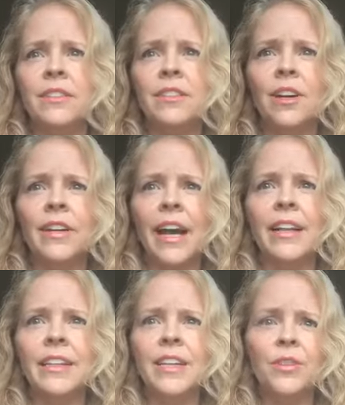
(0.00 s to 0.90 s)
dark
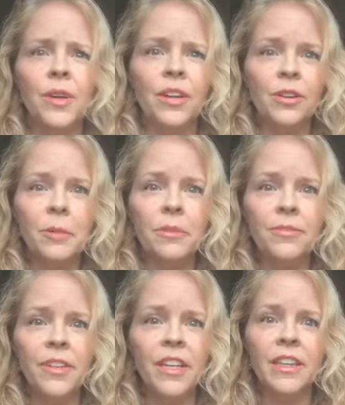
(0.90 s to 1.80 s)
alley and you get a creepy
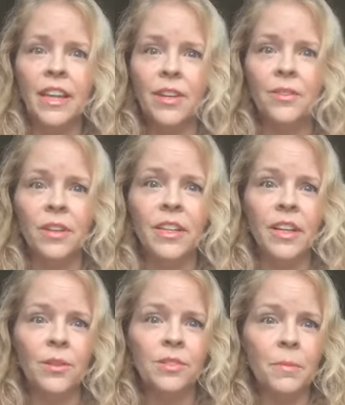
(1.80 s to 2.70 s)
feeling that you you
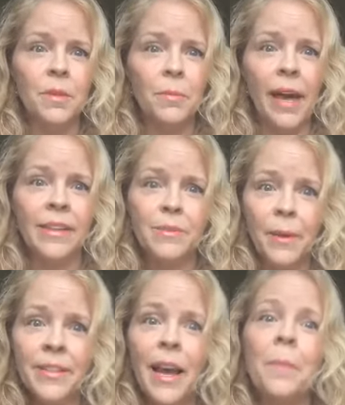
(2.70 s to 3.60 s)
know something bad is
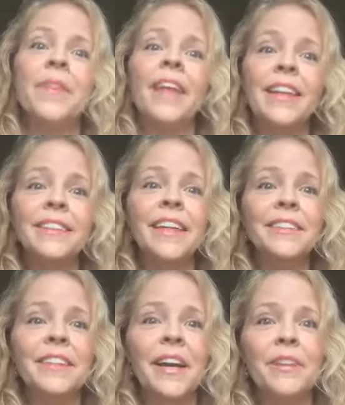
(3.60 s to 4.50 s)
about to happen. That
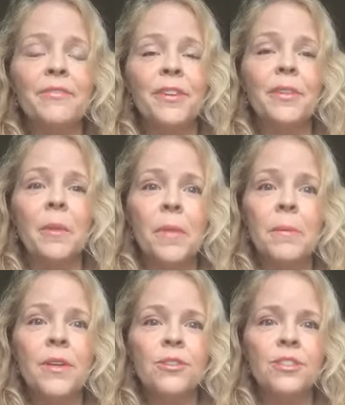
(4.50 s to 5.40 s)
that's a kind of fear that
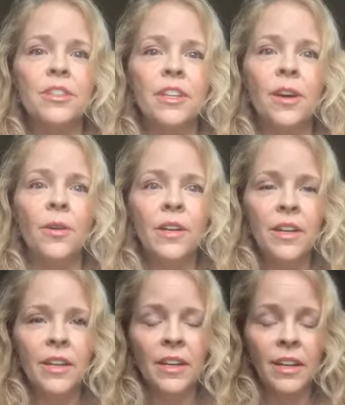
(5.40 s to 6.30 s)
maybe you should you know.
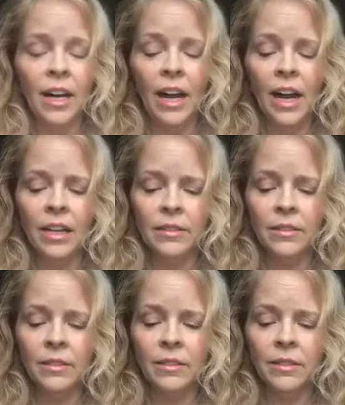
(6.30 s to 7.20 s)
Uh,
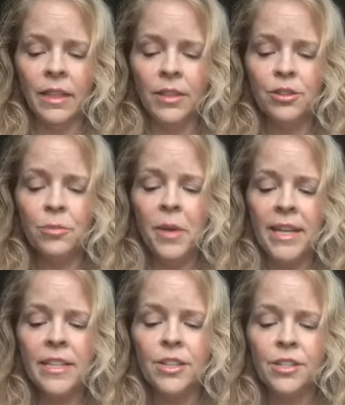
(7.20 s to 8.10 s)
that you should pay
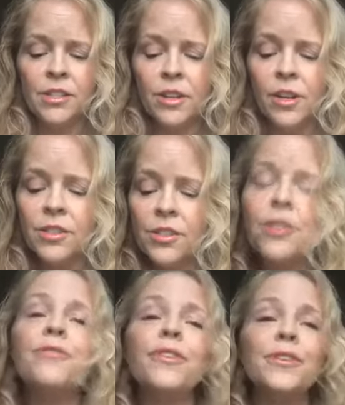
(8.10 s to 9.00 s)
attention. There are
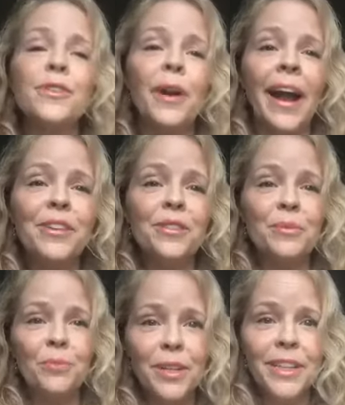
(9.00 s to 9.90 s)
certain fears that are actually
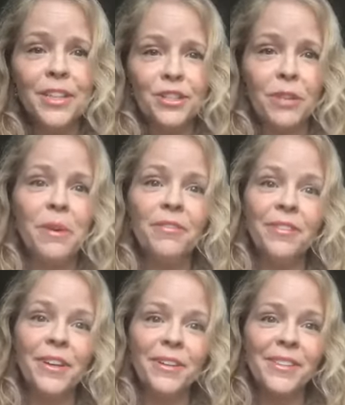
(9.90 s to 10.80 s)
real legitimate
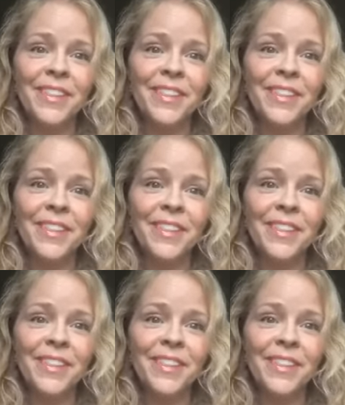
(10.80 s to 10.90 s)
fears